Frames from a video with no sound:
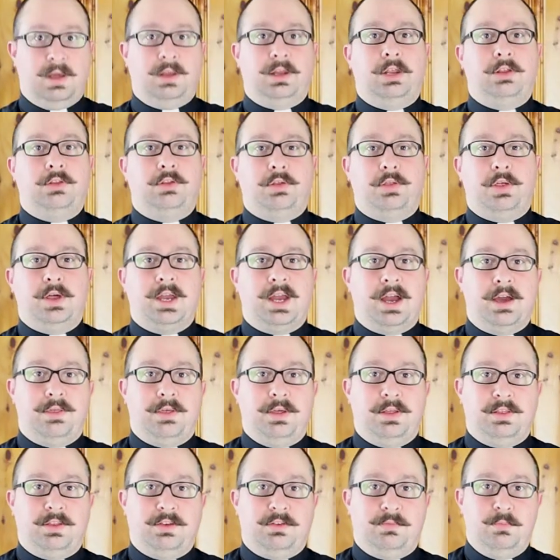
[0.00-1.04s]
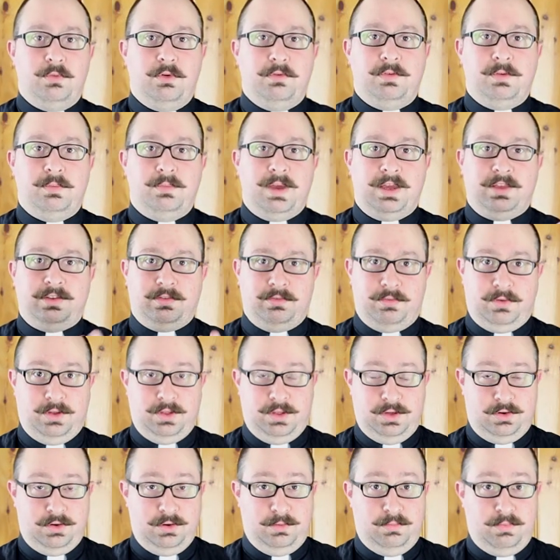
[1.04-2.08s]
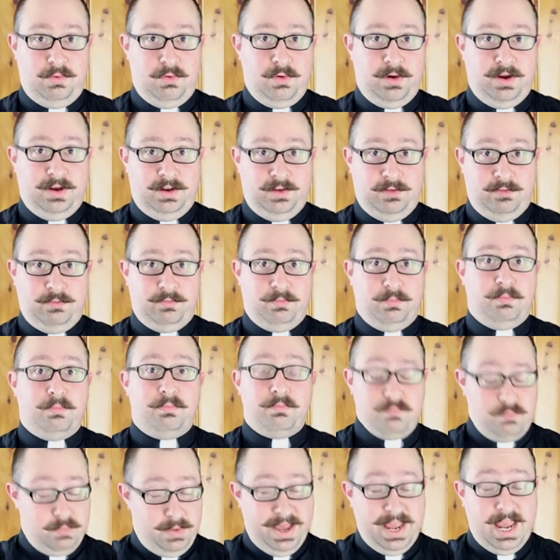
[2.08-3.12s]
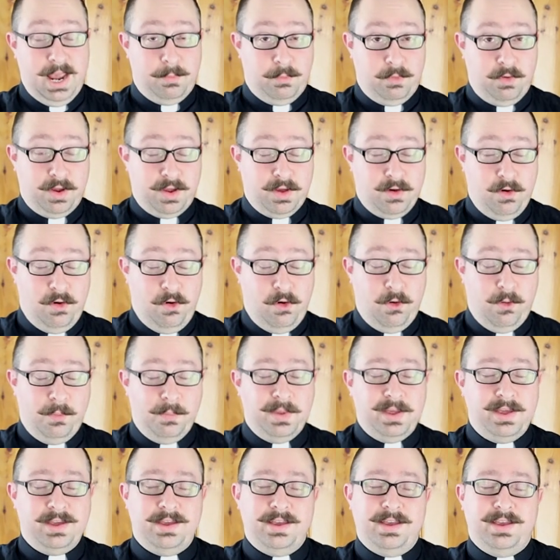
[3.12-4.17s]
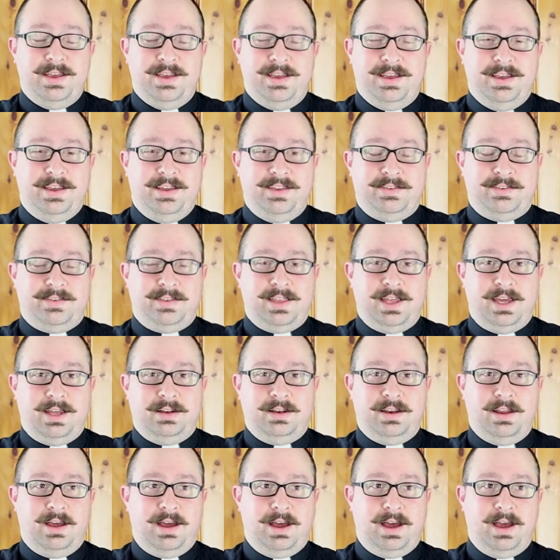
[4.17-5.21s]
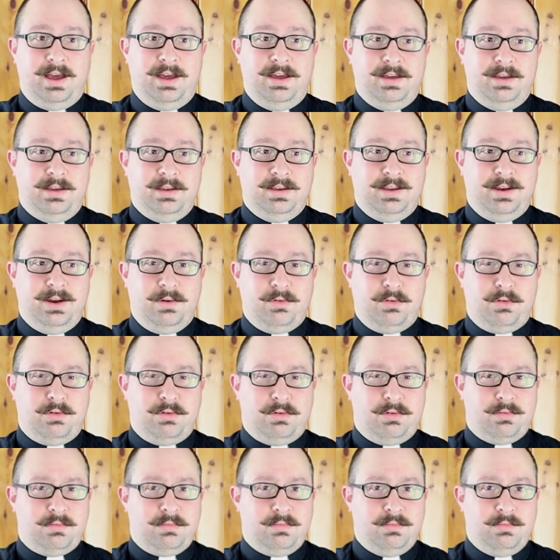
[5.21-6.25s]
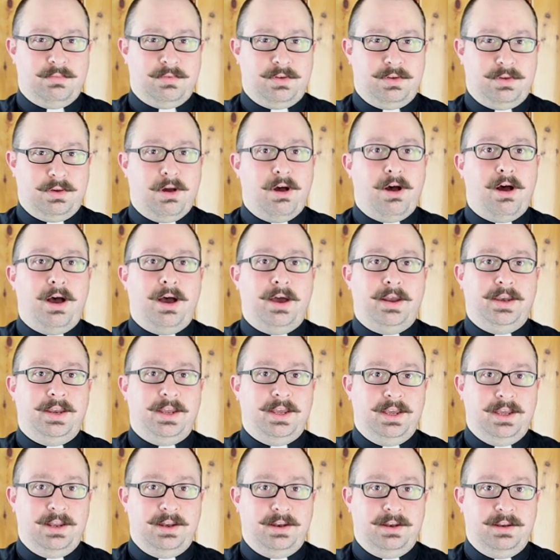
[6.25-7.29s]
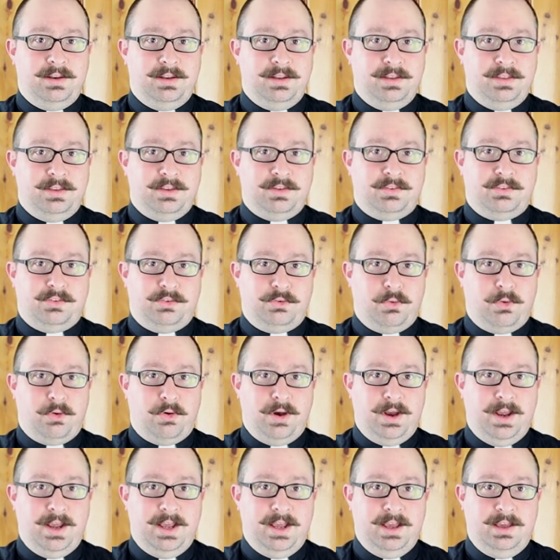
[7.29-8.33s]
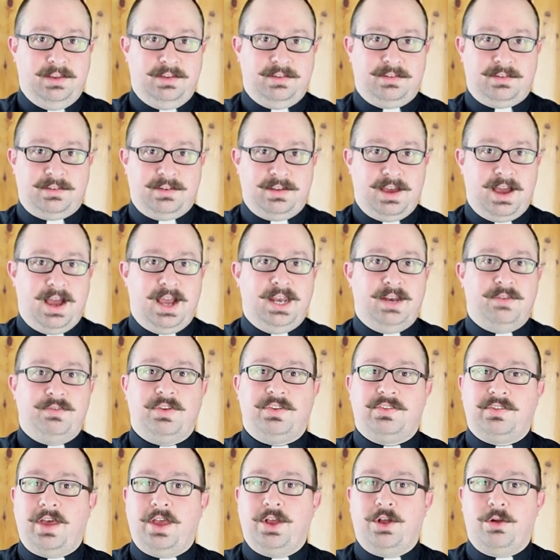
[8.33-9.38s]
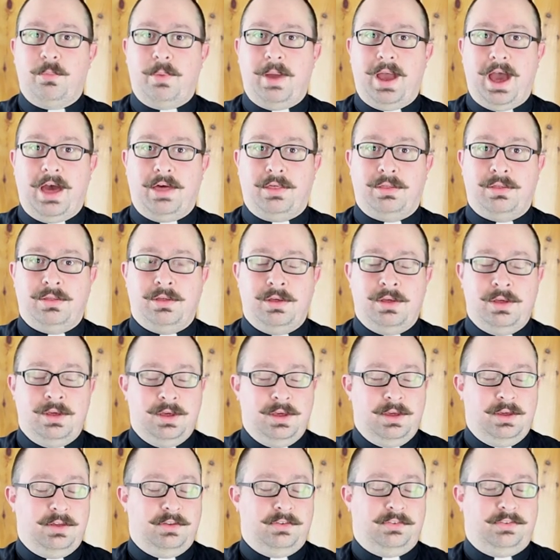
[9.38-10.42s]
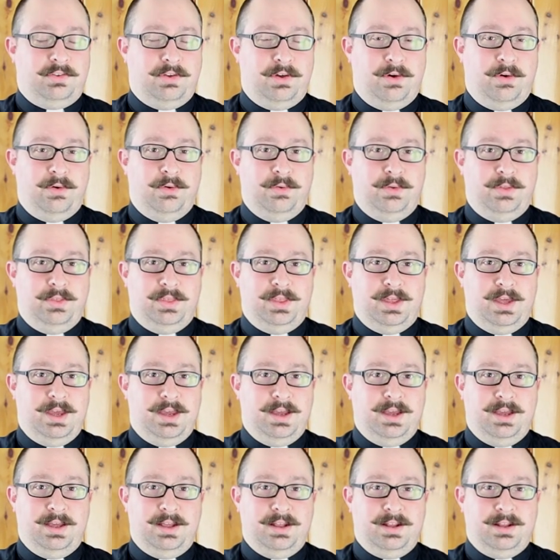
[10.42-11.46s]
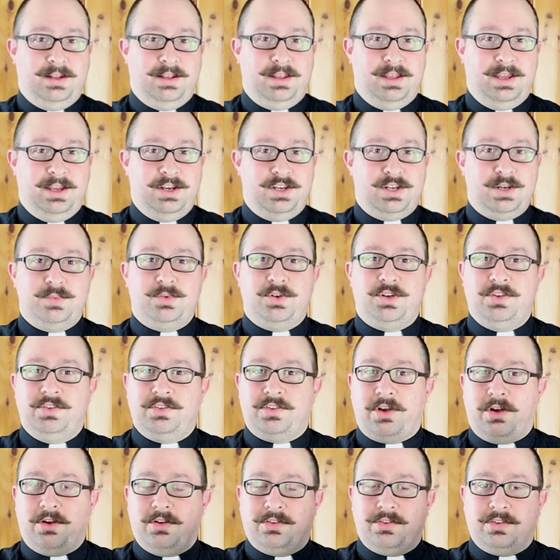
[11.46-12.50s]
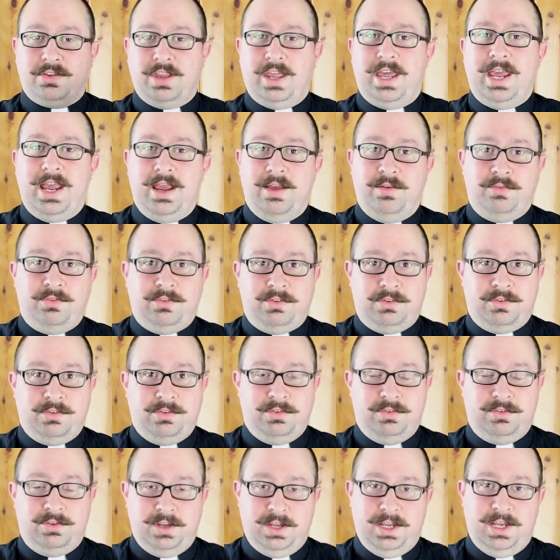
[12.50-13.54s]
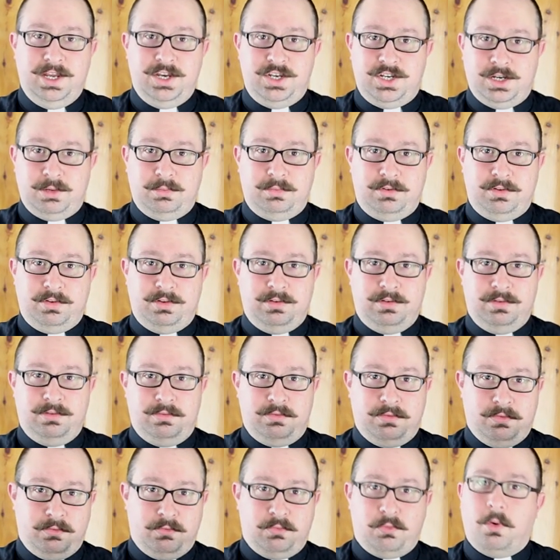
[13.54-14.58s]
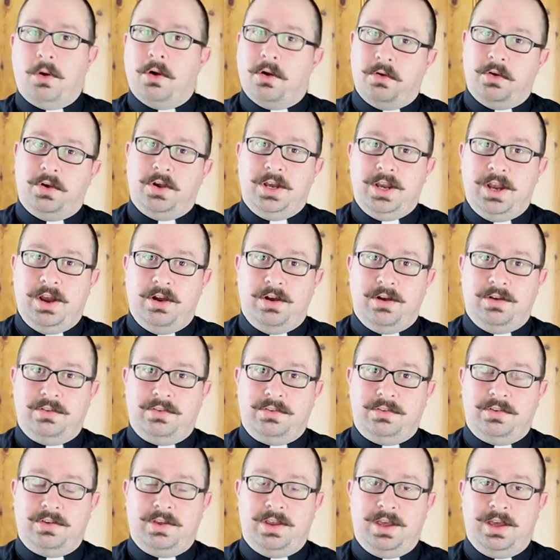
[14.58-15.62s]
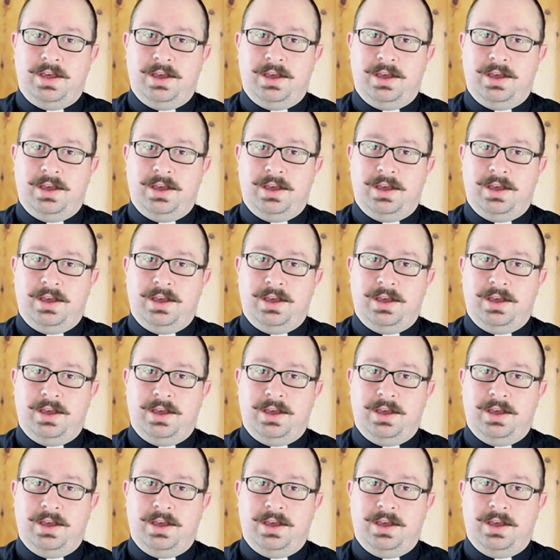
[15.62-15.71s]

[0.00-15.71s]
Another thing I think this movie makes a really good point of hammering home is that, God in this story is kind of a psychopath. So the Egyptians are slaves to Egypt for 400 years,